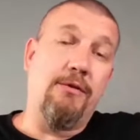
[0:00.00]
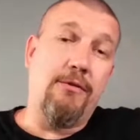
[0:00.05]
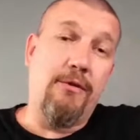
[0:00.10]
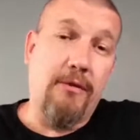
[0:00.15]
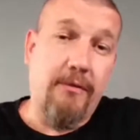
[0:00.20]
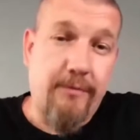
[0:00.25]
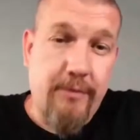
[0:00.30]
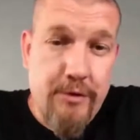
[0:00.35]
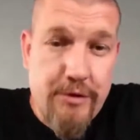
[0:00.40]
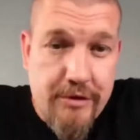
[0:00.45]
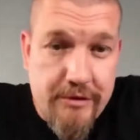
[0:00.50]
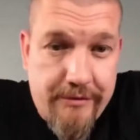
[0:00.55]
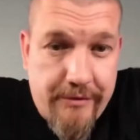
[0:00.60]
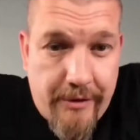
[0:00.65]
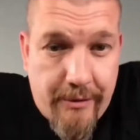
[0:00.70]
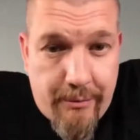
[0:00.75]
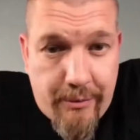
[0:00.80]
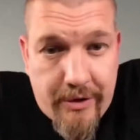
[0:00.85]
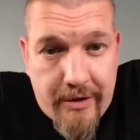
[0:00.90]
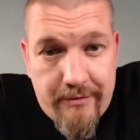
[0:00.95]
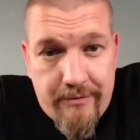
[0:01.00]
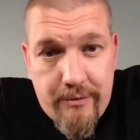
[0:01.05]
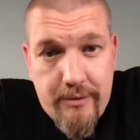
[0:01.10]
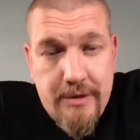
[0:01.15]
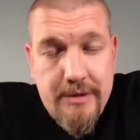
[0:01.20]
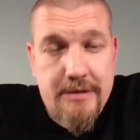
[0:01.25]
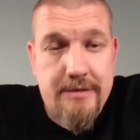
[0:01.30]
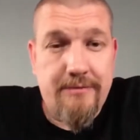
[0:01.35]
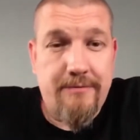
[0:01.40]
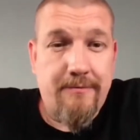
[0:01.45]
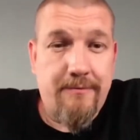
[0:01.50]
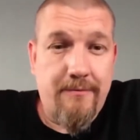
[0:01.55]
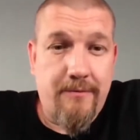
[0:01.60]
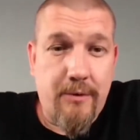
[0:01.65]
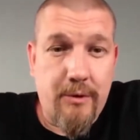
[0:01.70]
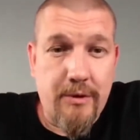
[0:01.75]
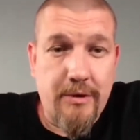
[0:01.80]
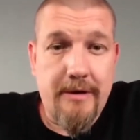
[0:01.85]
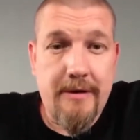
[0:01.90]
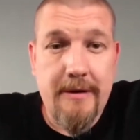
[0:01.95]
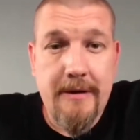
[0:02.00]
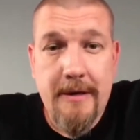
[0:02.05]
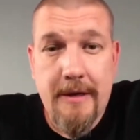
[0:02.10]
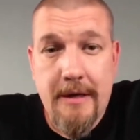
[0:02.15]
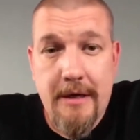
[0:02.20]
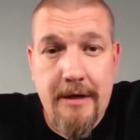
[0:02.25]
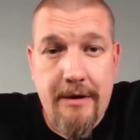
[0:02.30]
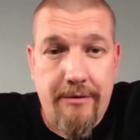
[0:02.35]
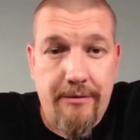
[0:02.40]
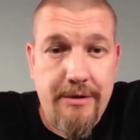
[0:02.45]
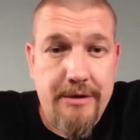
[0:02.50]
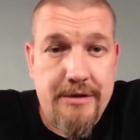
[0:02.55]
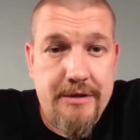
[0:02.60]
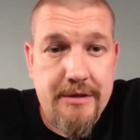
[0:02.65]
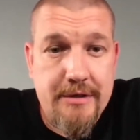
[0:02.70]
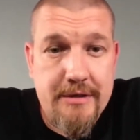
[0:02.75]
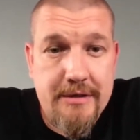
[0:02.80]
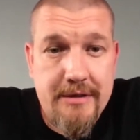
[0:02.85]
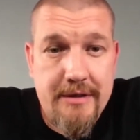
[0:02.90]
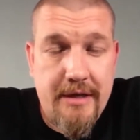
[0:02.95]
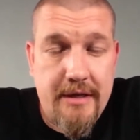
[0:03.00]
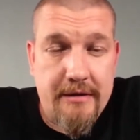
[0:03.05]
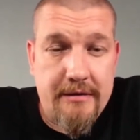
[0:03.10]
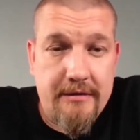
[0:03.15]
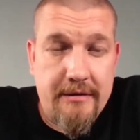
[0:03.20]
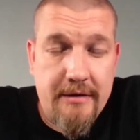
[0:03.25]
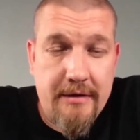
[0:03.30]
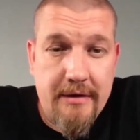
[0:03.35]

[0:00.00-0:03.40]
The future is very bright for us for the reason that